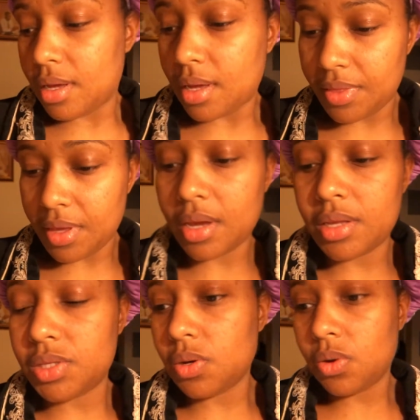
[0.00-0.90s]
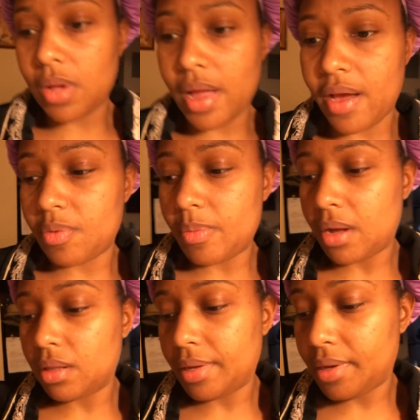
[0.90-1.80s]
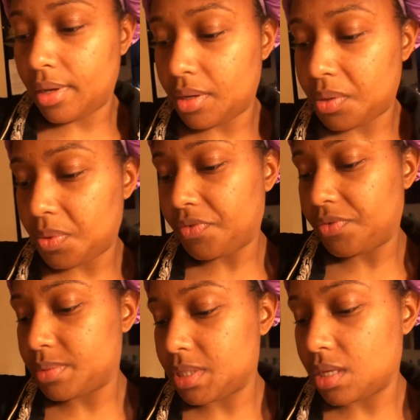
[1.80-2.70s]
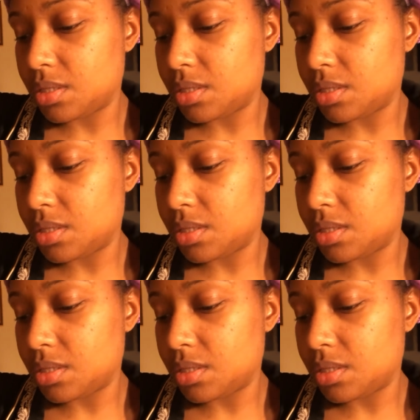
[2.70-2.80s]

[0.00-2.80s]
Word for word: I think in total I have about like anywhere from 10